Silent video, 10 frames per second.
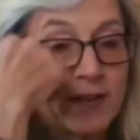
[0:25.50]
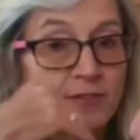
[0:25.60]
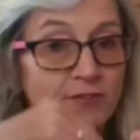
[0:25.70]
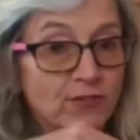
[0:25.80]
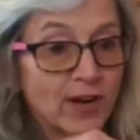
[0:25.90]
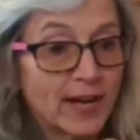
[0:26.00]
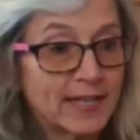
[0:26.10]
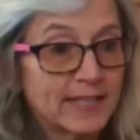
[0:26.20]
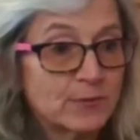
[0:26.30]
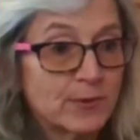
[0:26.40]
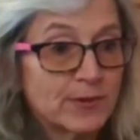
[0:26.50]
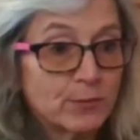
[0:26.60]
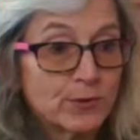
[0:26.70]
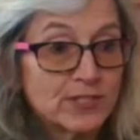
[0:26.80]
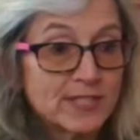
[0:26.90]
writing is when the
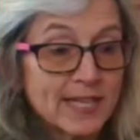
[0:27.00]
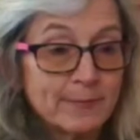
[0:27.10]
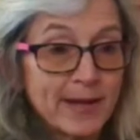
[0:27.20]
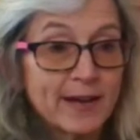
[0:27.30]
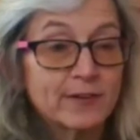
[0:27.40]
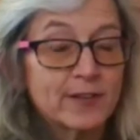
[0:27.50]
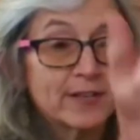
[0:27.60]
words come out.